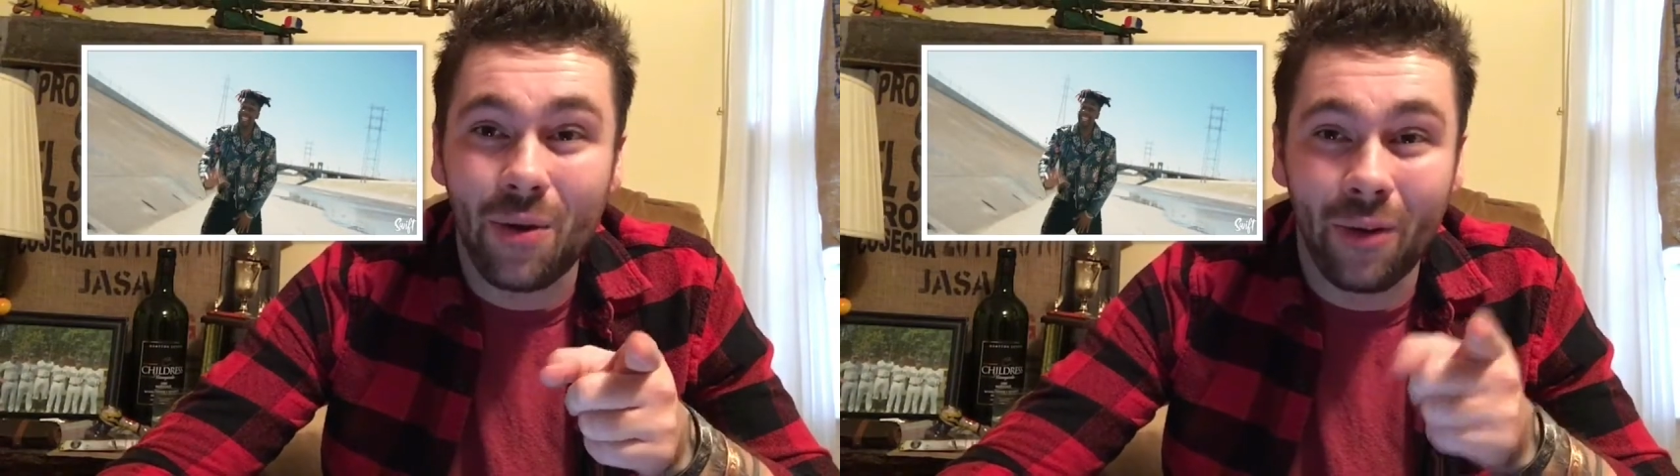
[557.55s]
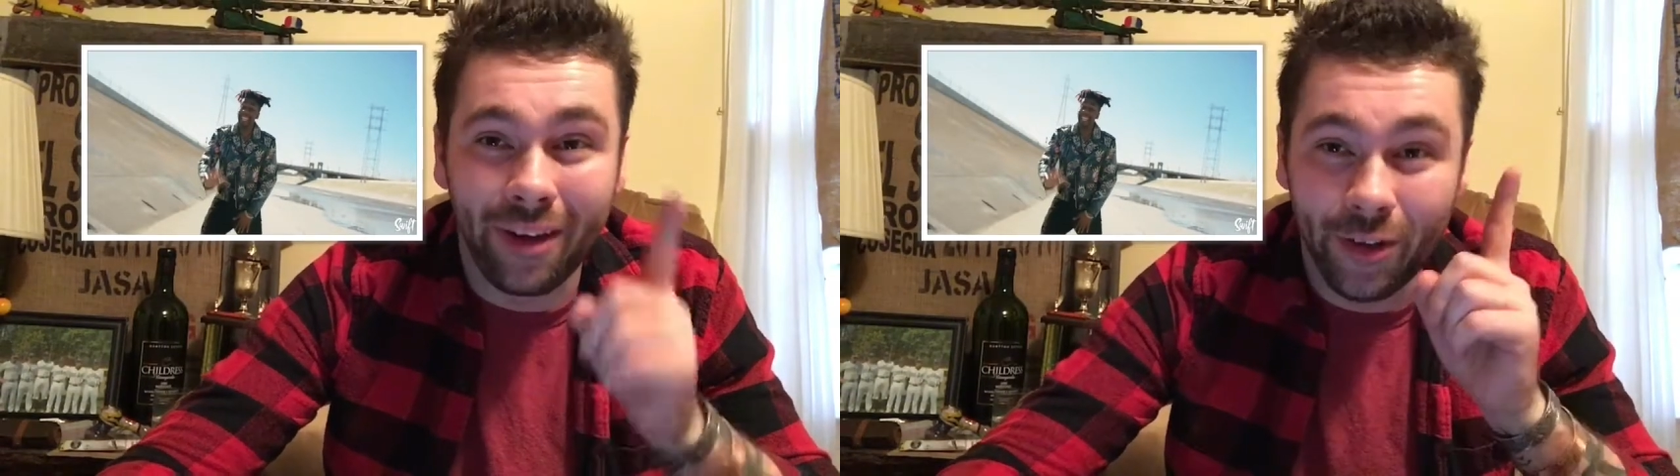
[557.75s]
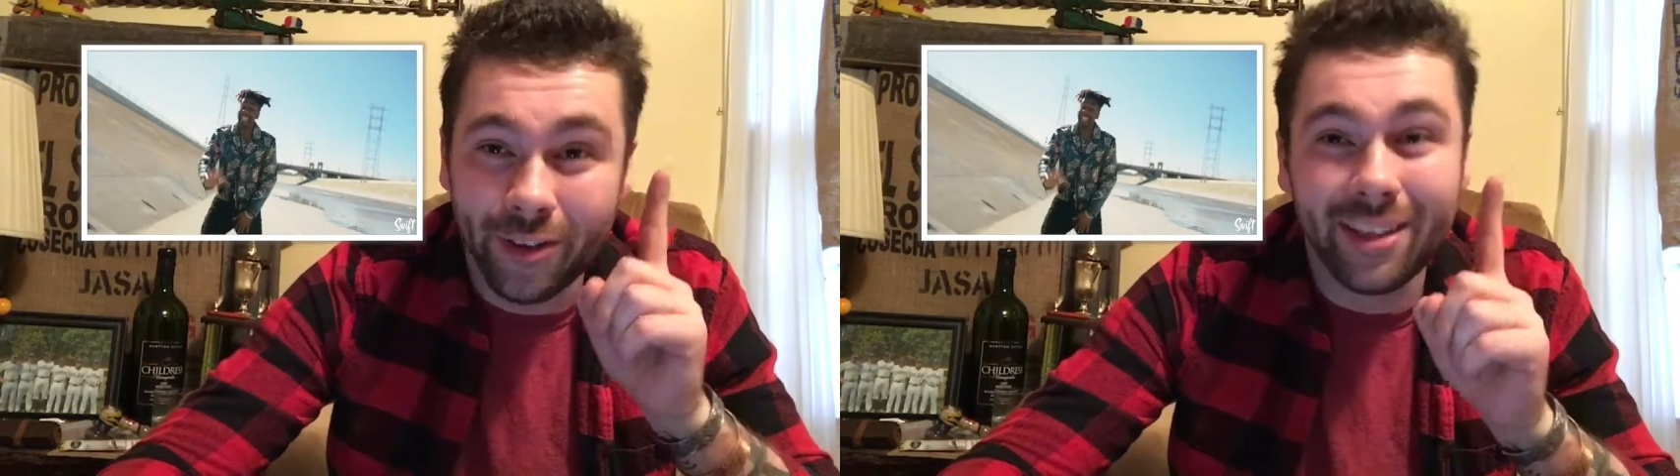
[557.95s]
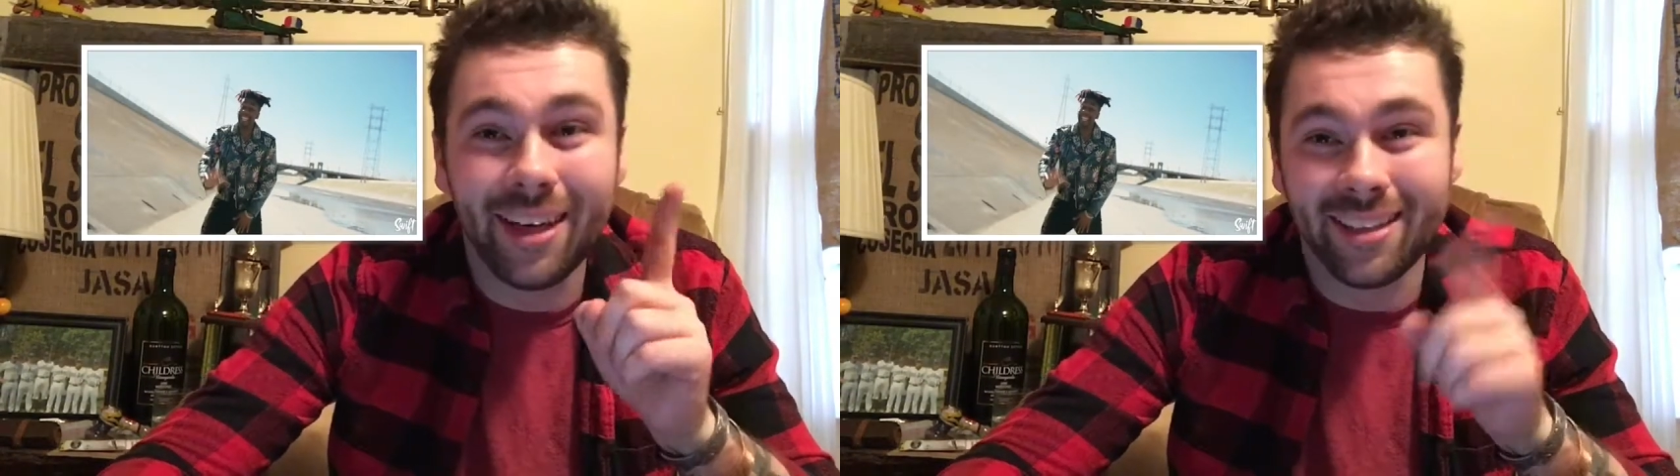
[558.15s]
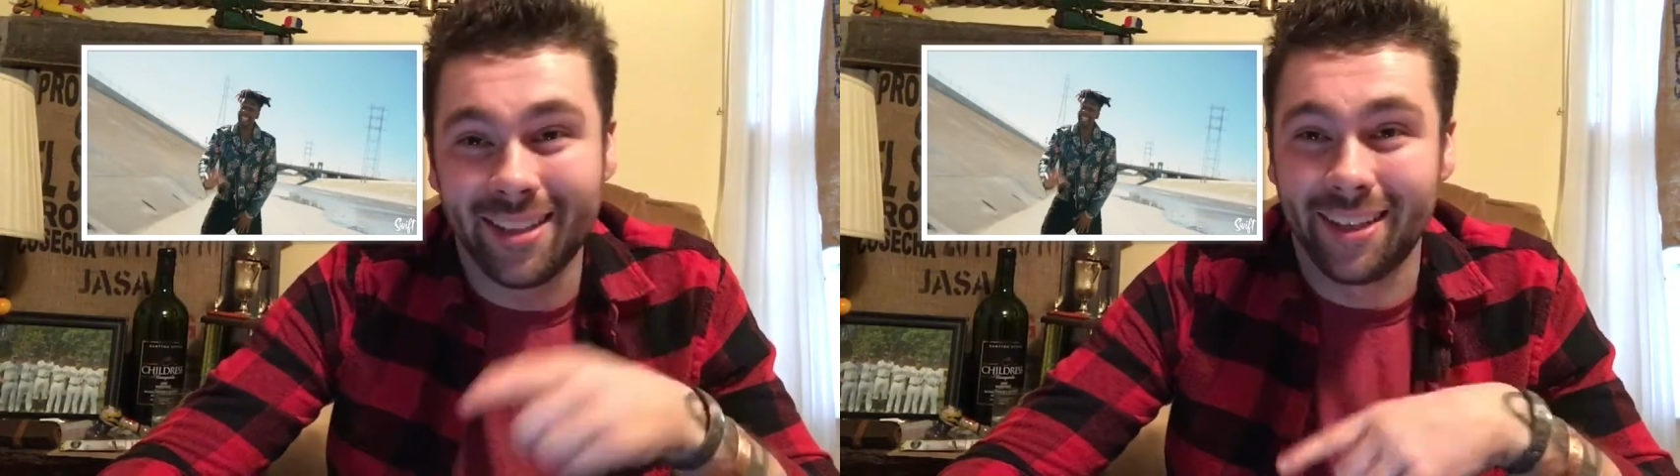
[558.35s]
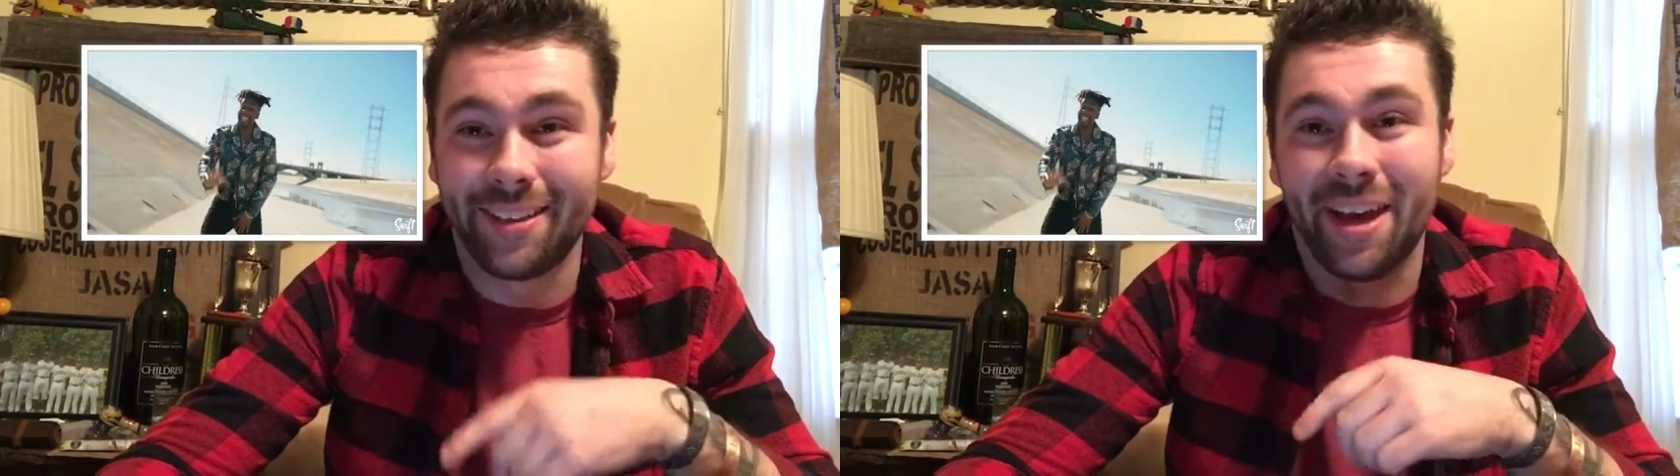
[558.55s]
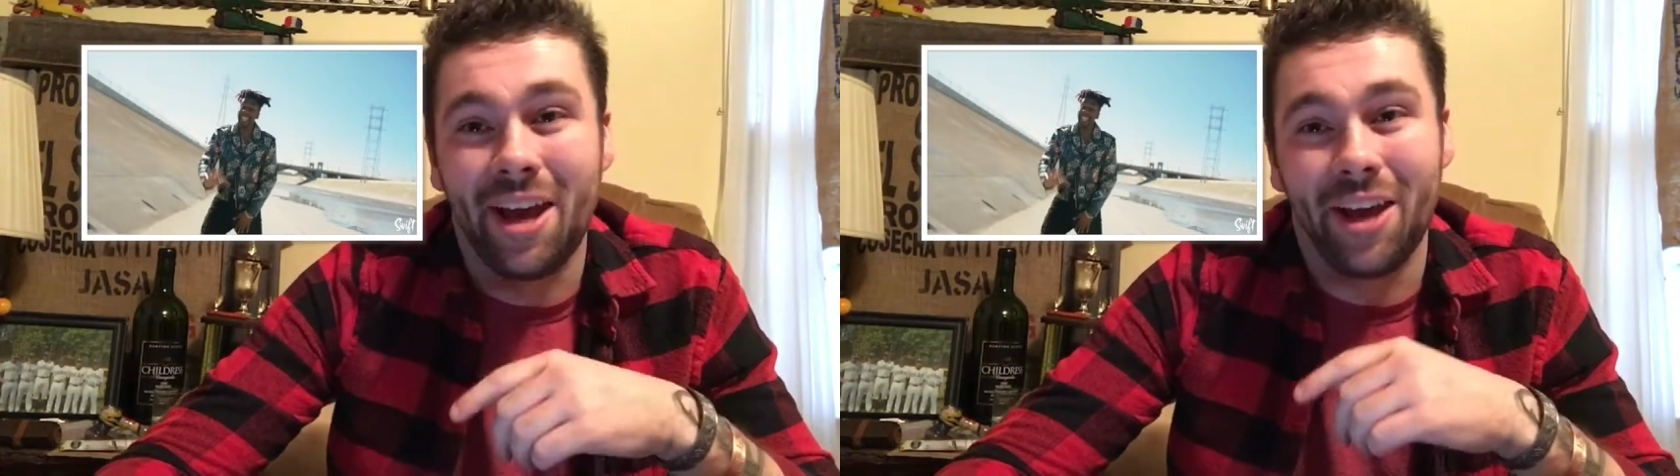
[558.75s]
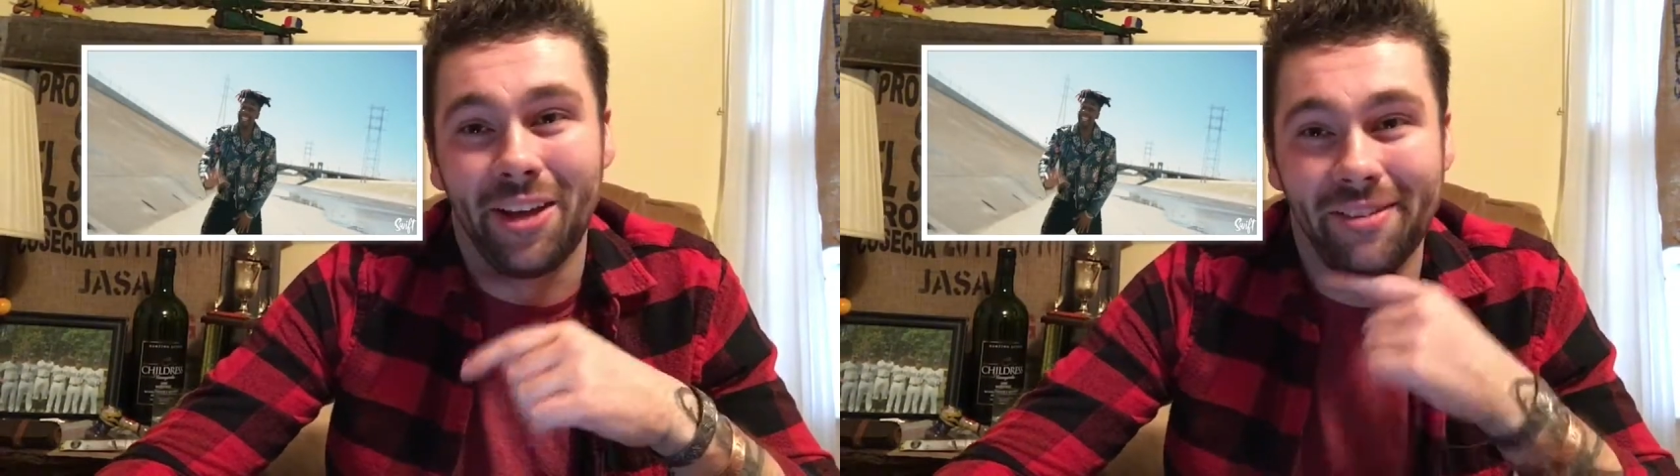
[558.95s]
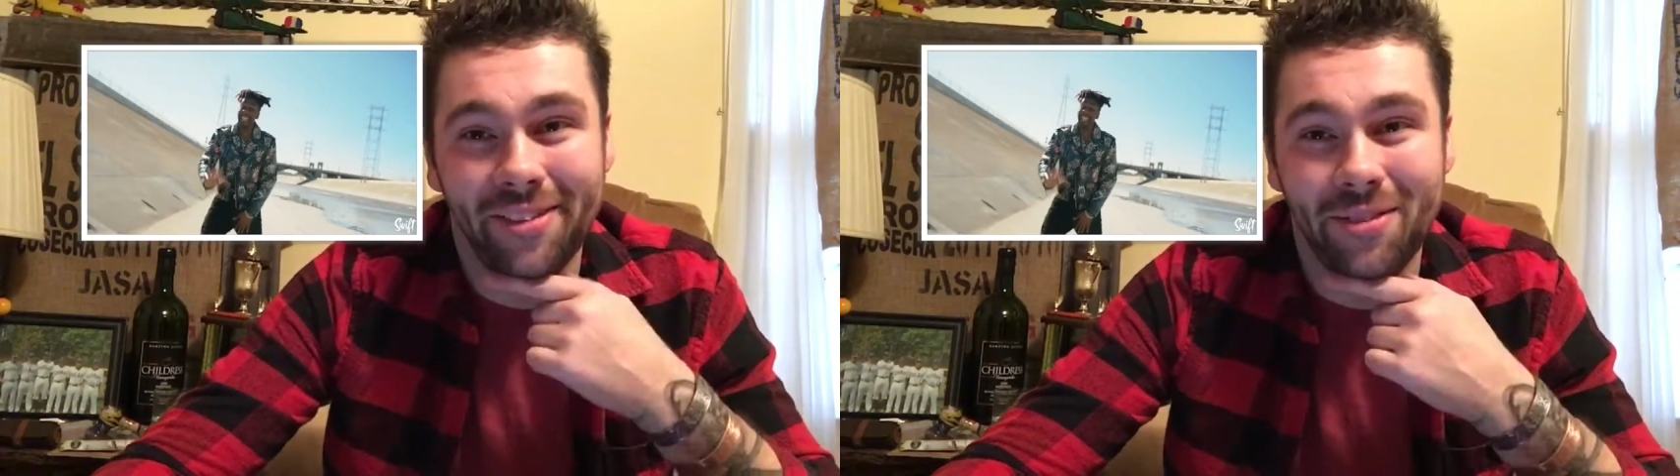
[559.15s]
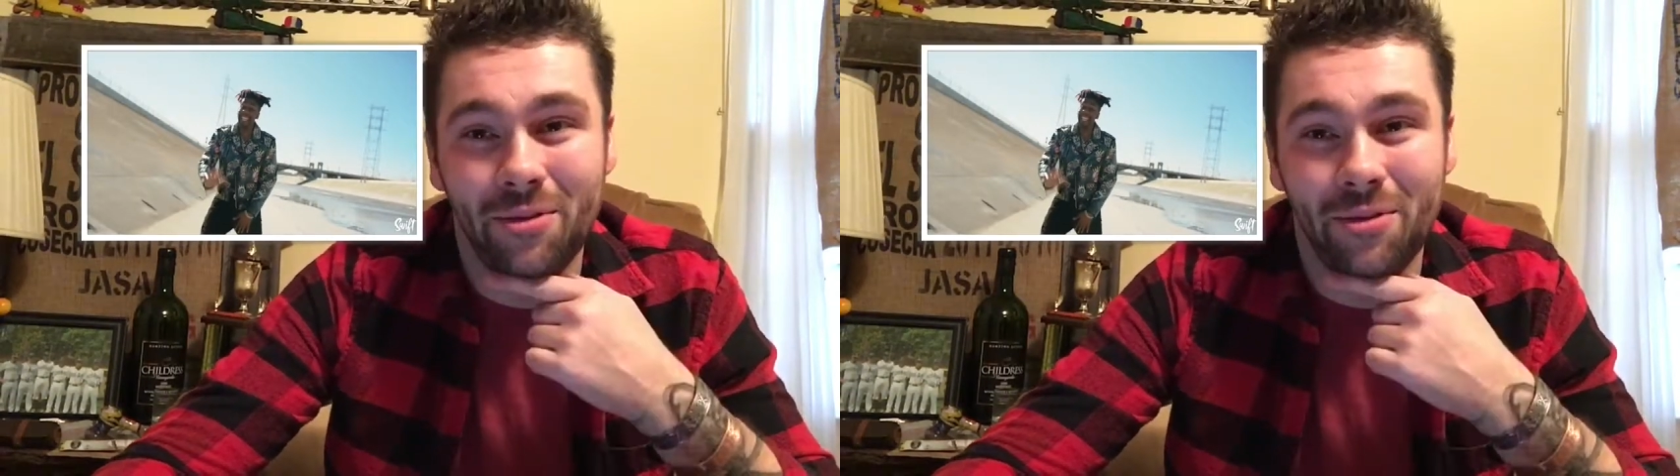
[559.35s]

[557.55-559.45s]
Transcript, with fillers: when you get sent to heaven?